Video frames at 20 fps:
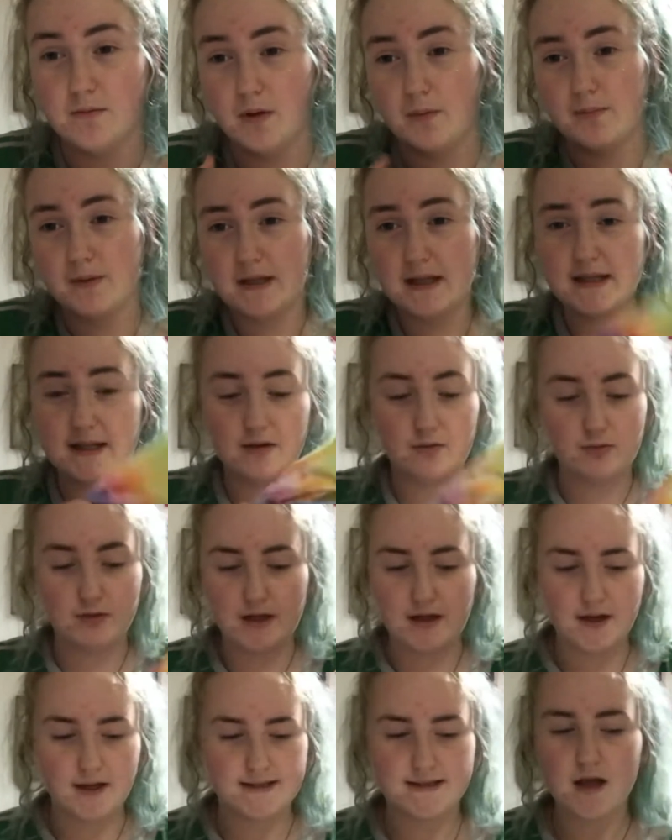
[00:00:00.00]
But this is really
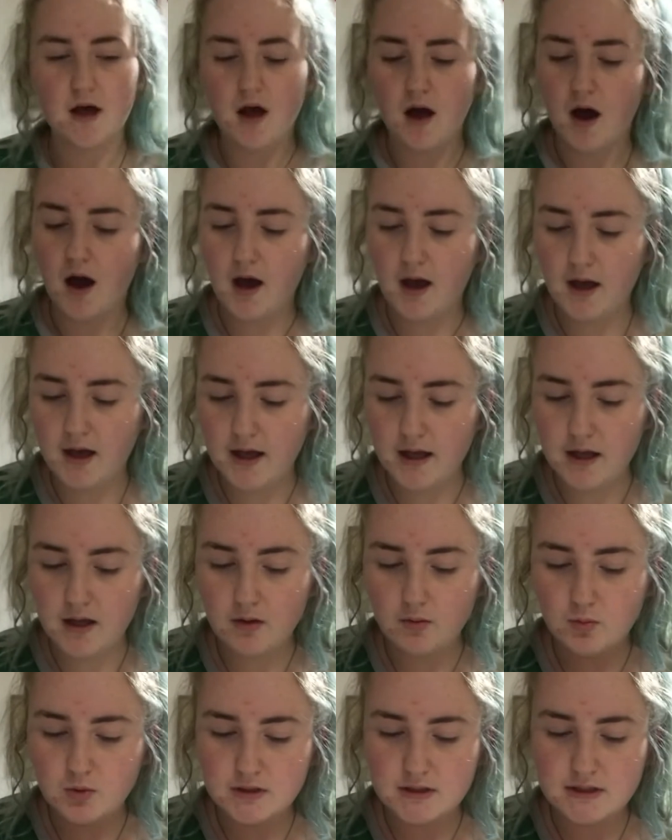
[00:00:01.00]
nice. I
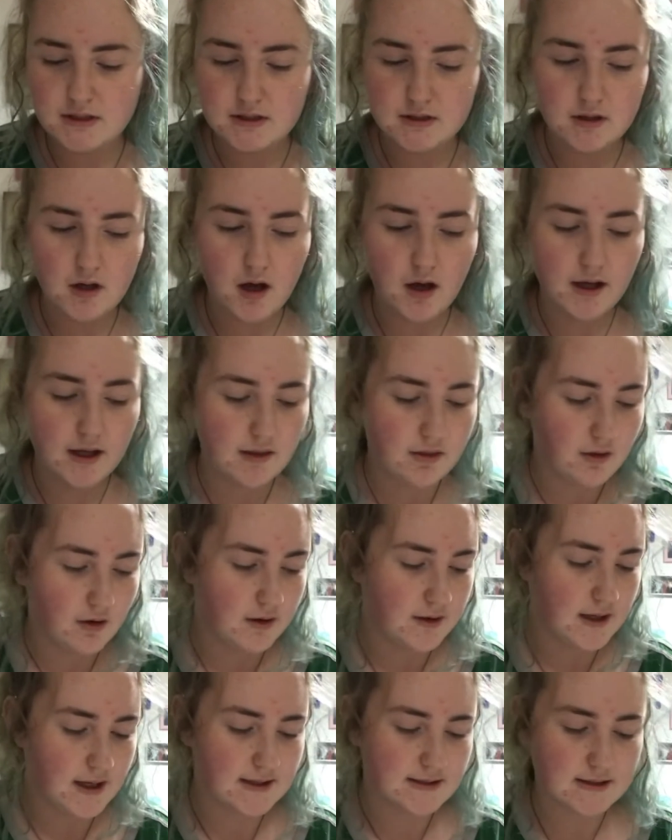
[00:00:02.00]
was, I thought
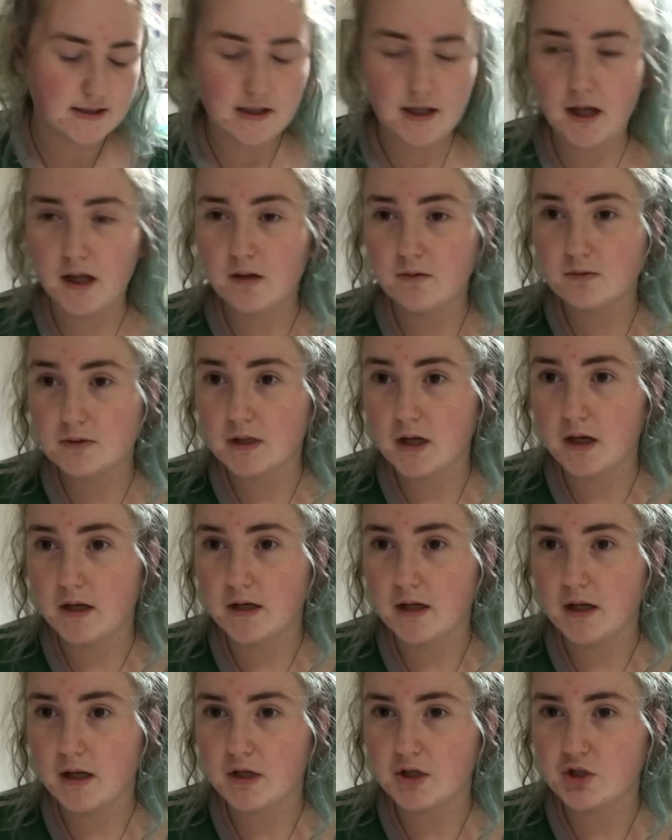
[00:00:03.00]
Nasty Gal was kind
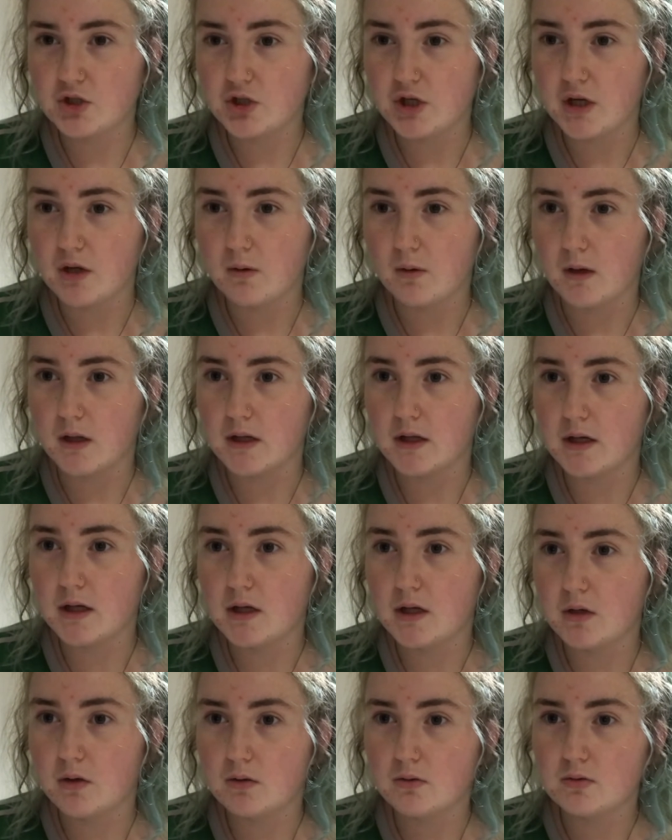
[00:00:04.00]
of, like, shit quality
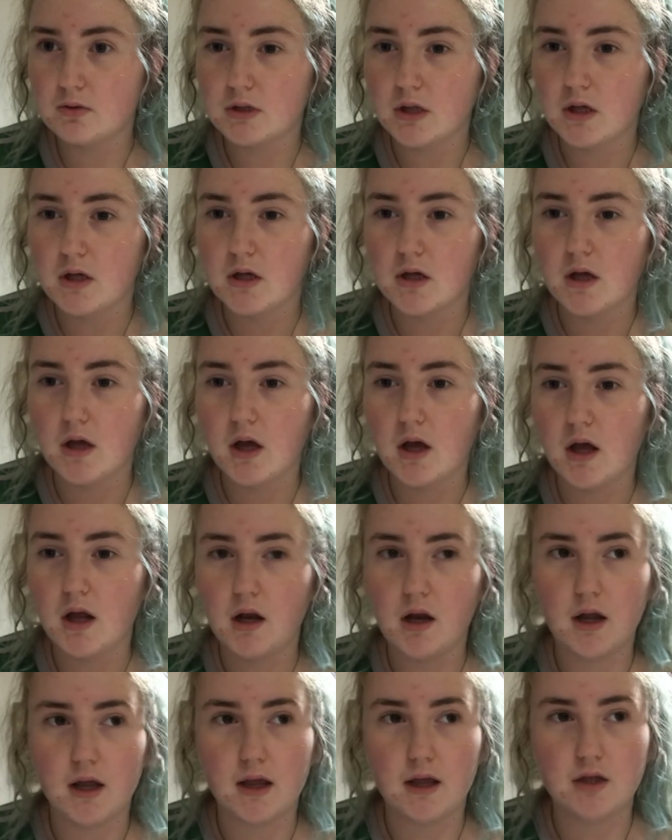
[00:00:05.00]
clothes.
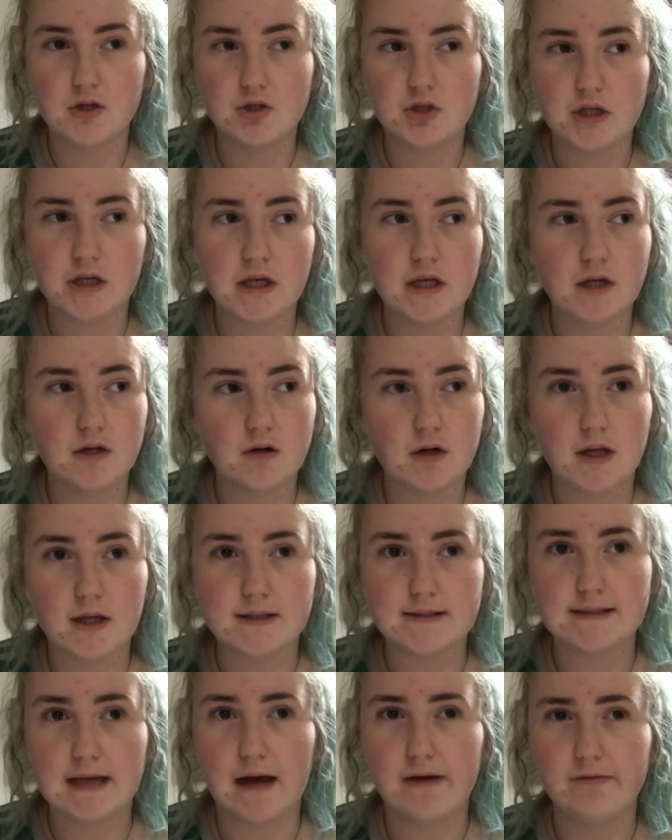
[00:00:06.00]
Like, Shein or, like,
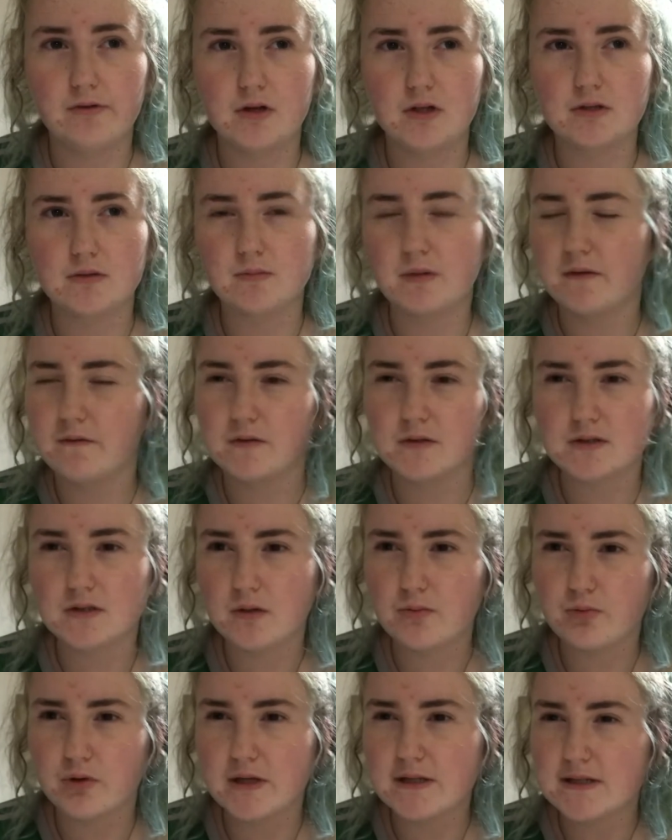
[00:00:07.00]
Zaful or something. For some
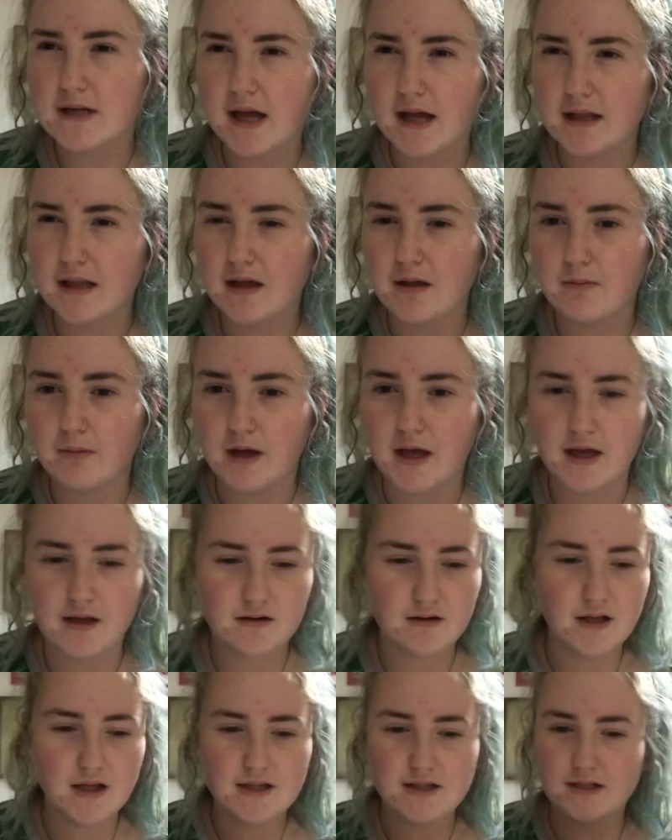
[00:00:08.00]
reason, I had that in my head.
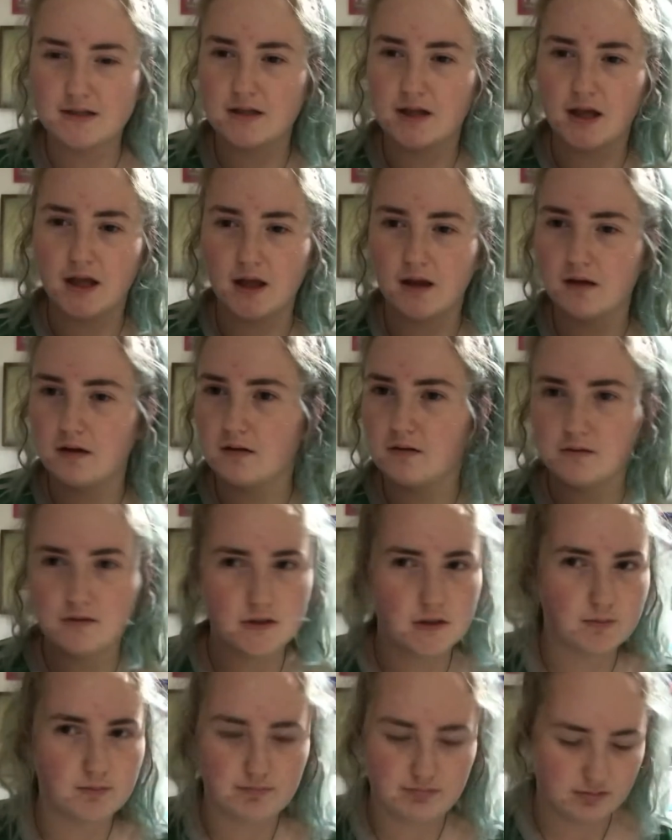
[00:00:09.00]
This is, like,
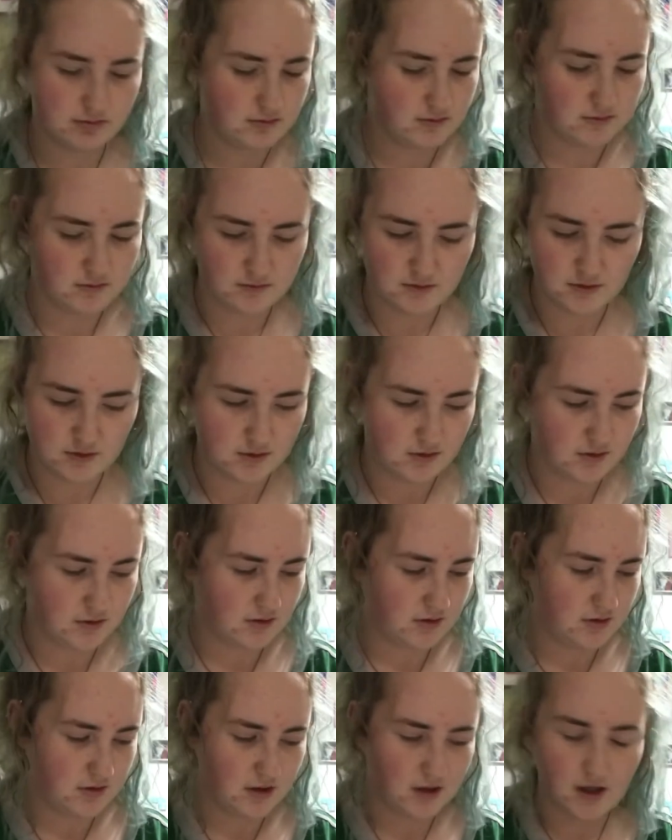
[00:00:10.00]
the
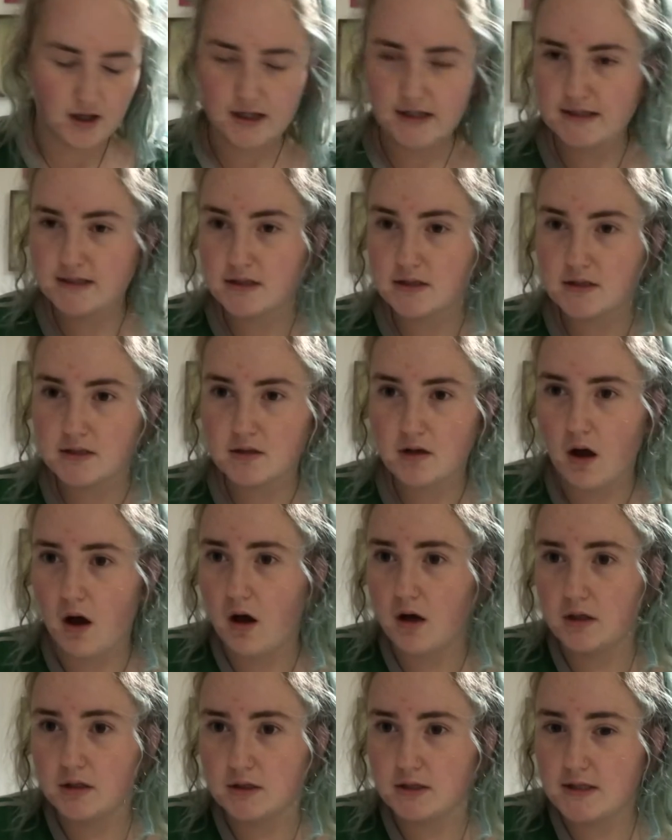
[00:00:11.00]
nicest
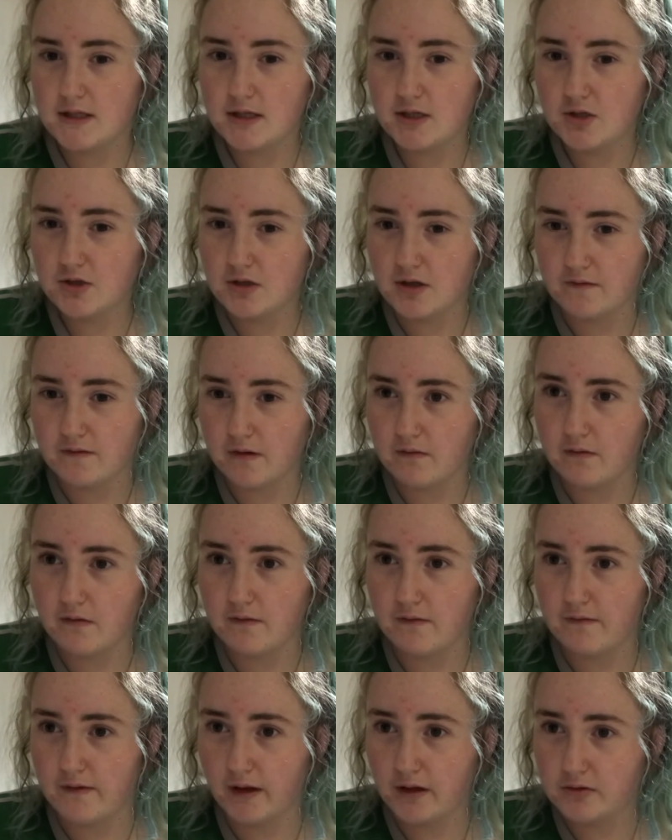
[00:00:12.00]
cotton t-shirt I've ever
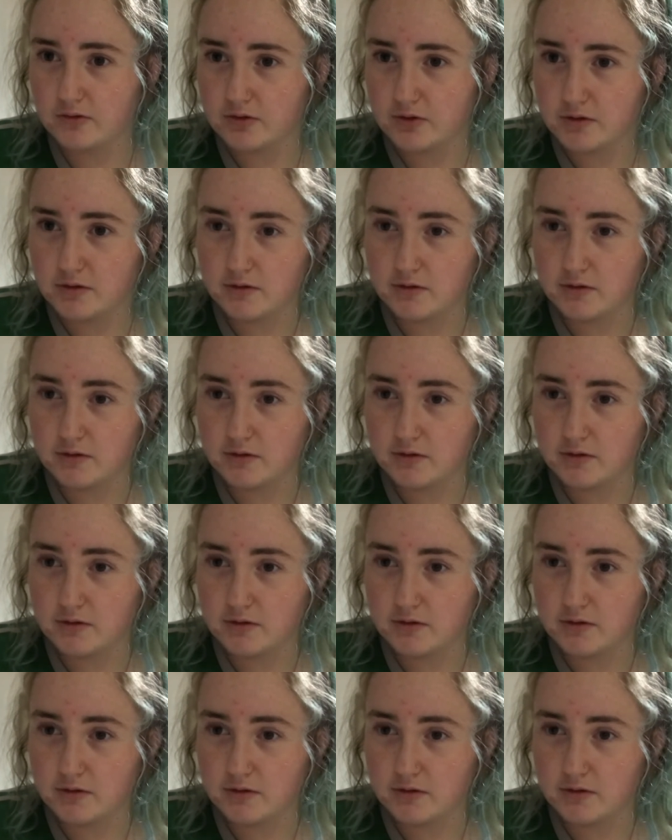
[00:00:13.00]
felt.